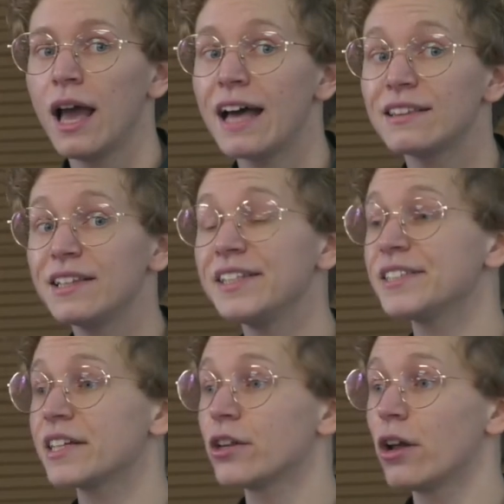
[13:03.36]
at
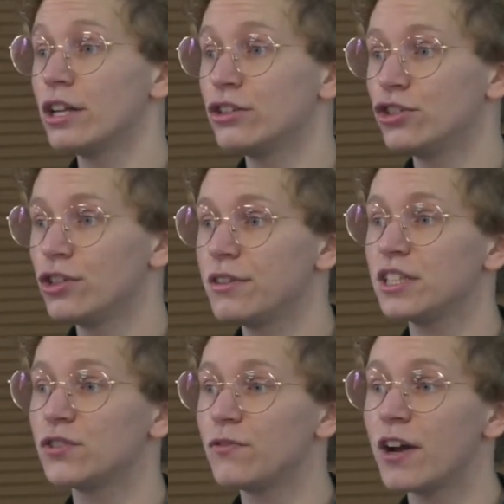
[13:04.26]
least acknowledge
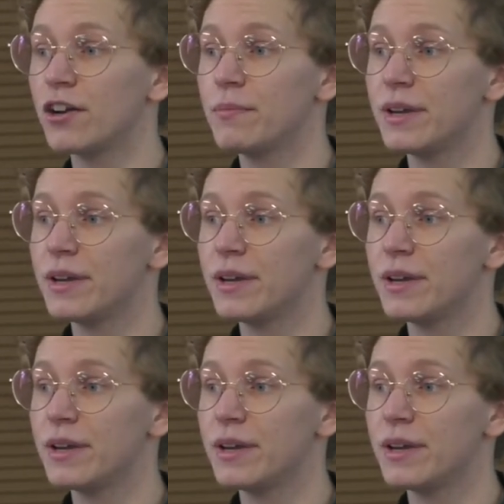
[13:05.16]
this very